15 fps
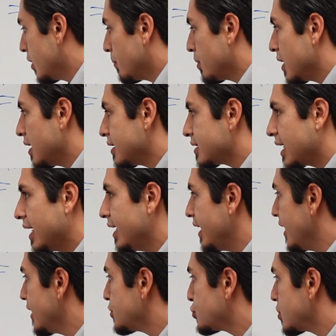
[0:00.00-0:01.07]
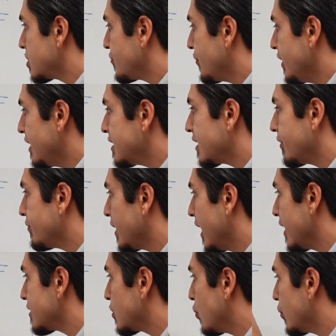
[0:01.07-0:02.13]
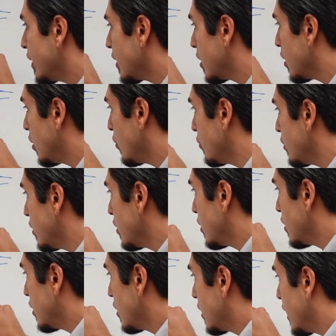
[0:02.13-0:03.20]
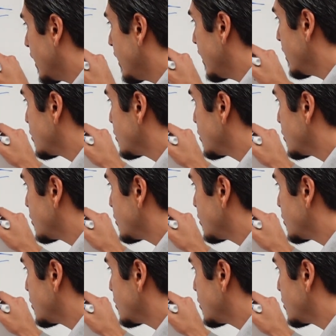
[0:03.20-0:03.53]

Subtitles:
plus any interest fees if they had to go get a loan, any